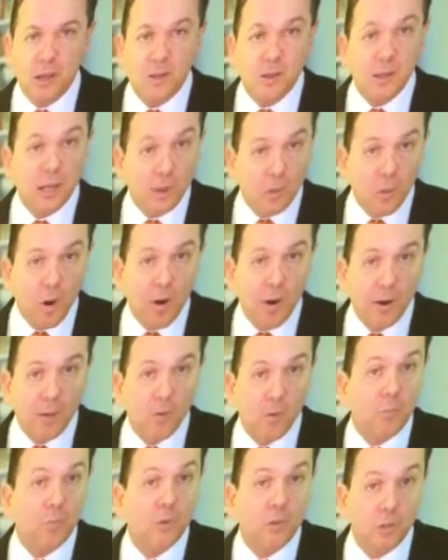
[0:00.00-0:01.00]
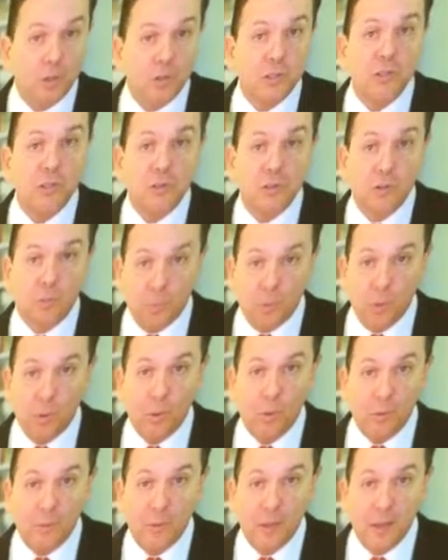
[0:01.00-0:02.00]
The inquiry will produce its
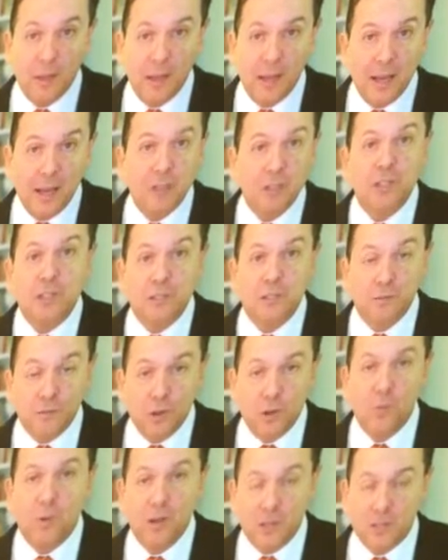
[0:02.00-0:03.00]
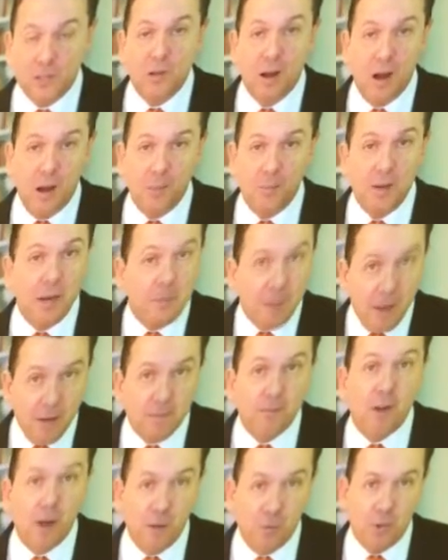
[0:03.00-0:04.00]
report in just a few weeks' time, in
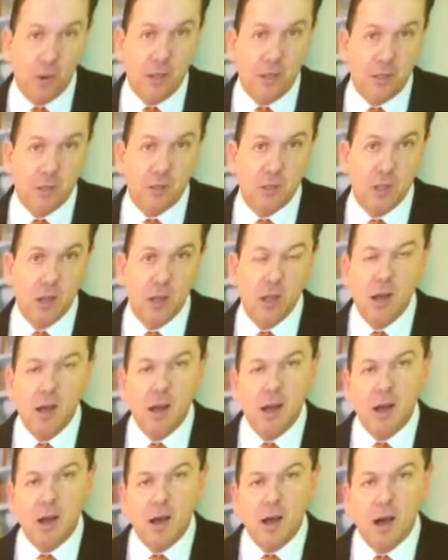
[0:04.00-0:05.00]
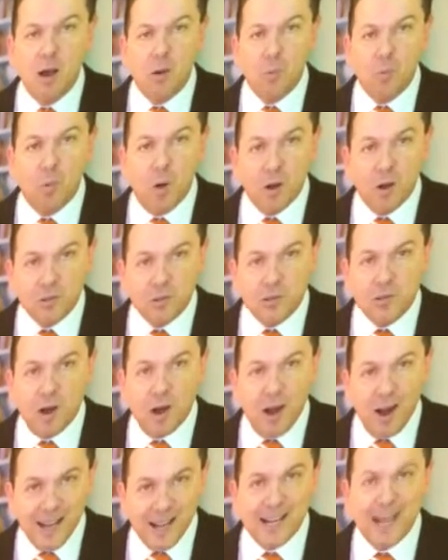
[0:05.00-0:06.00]
about 5 weeks. Whilst
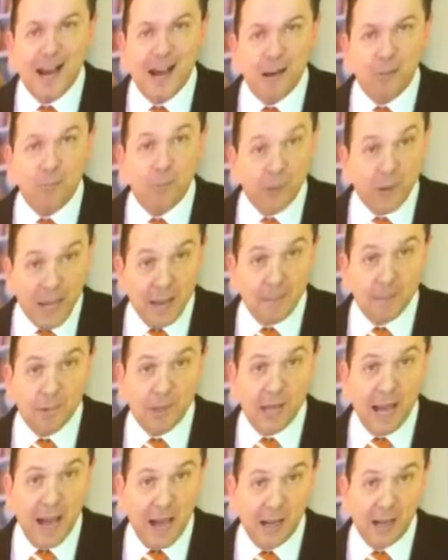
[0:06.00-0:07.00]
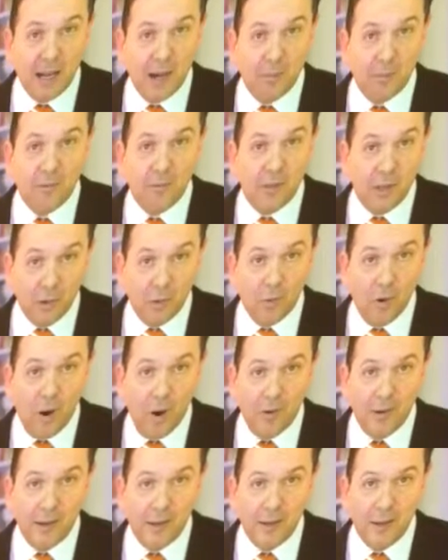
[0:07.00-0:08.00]
I can't preempt the outcome of the
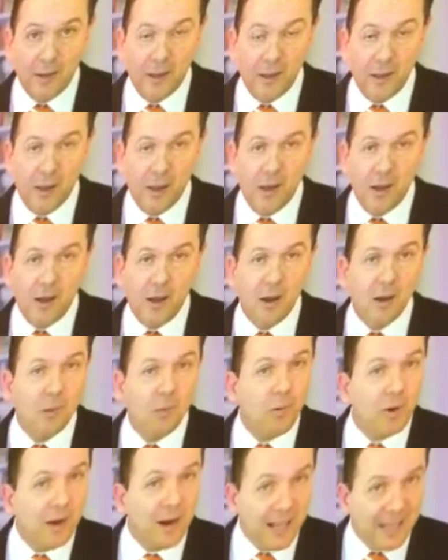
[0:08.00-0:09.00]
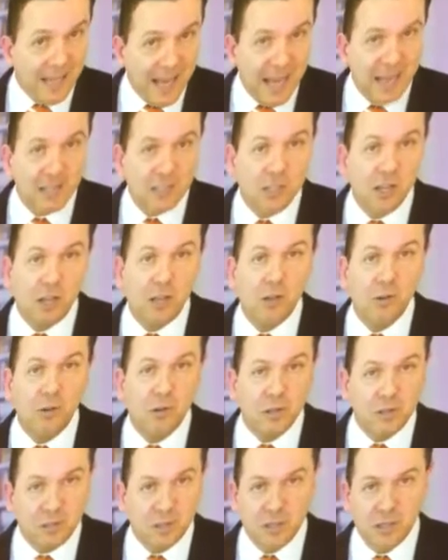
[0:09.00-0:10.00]
inquiry, what I can tell you
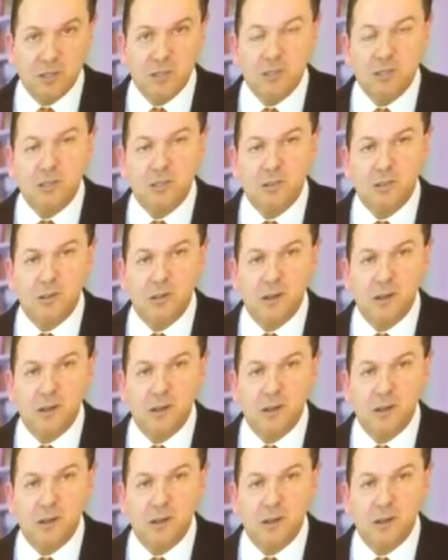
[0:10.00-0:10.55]
is this.